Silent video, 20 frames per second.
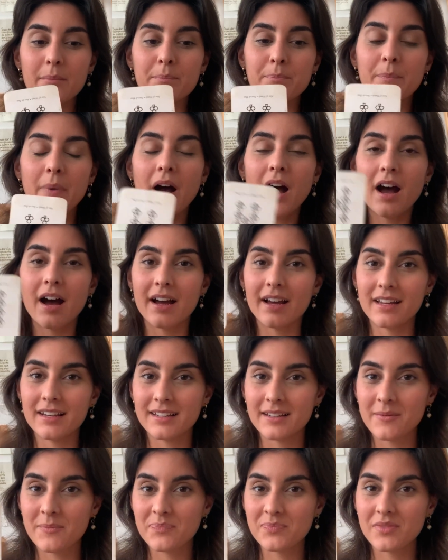But
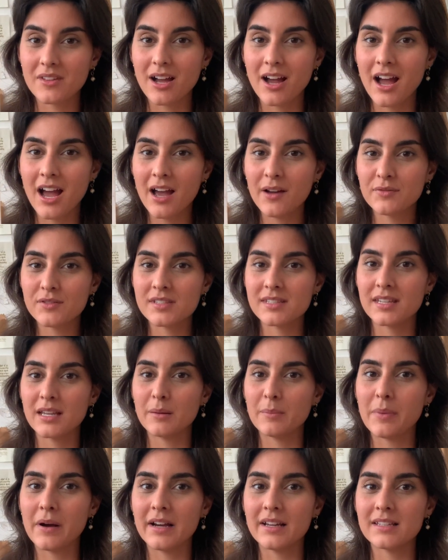I have to say,
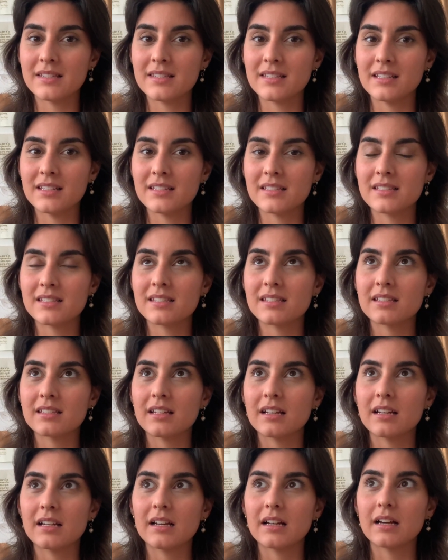Pisces,
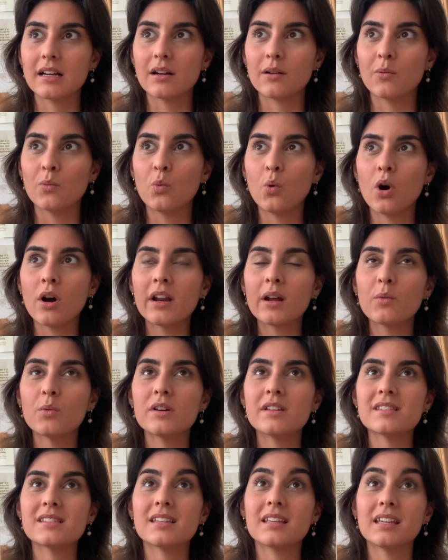what I
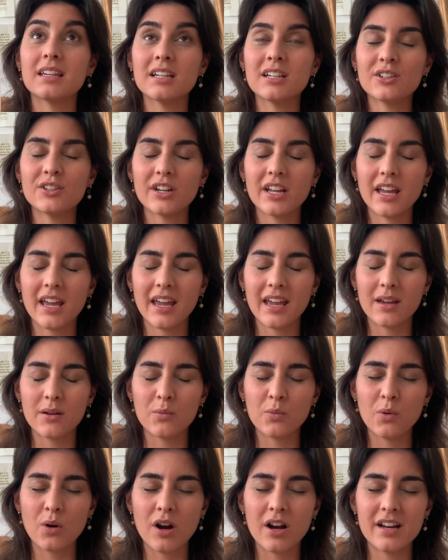was hearing
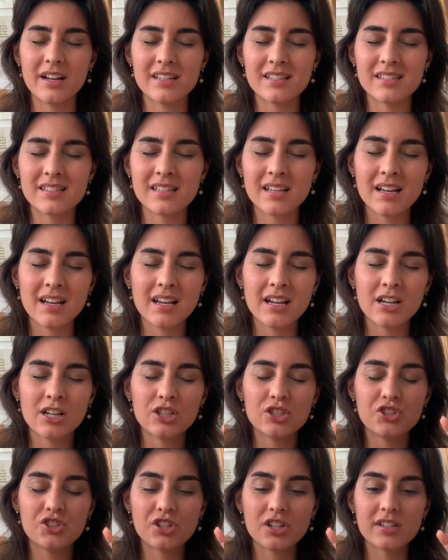was
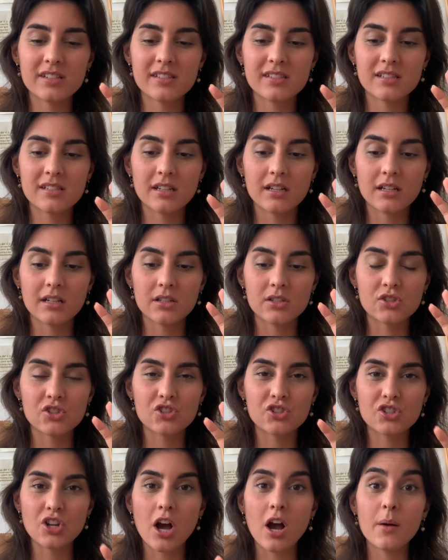just
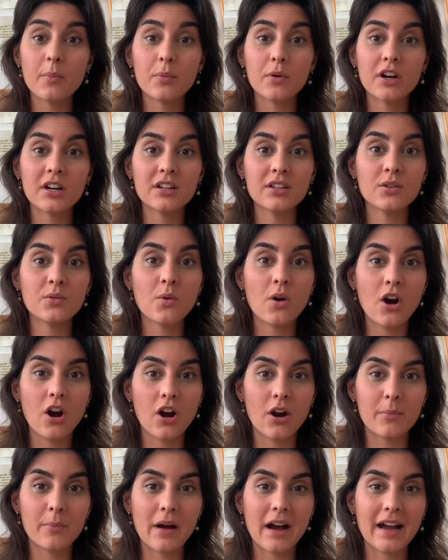stop where you
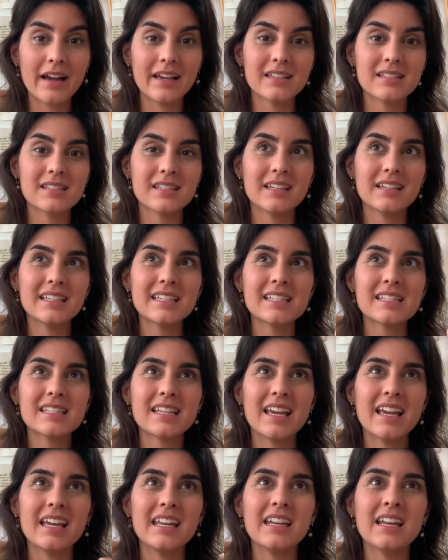are, Pisces,
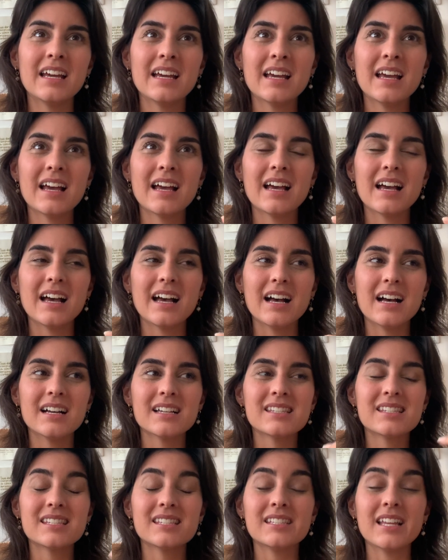and
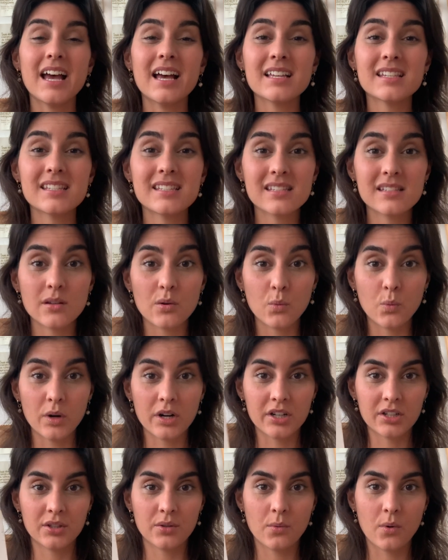assess where
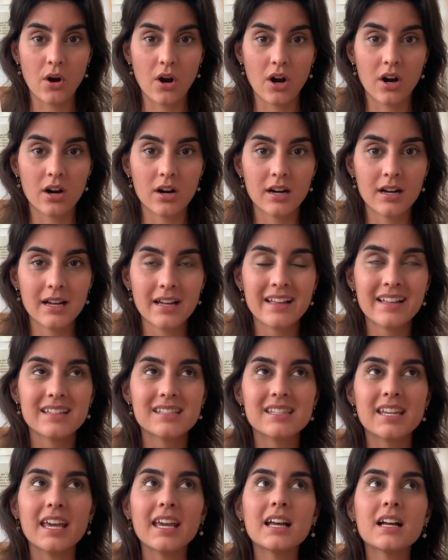you are.
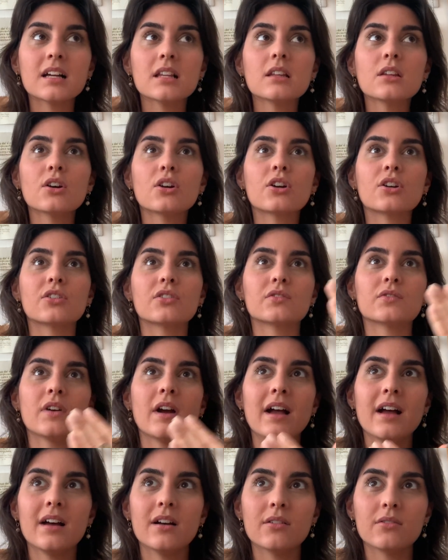Take a look
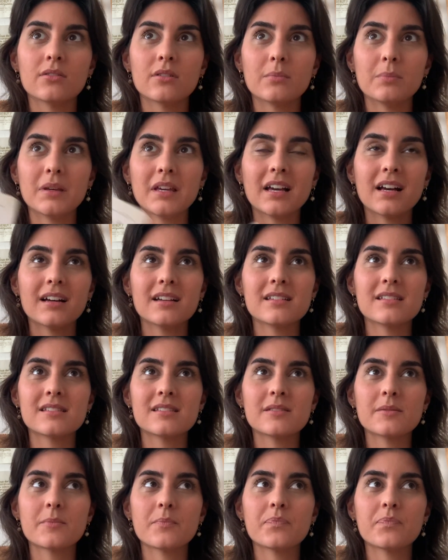around, because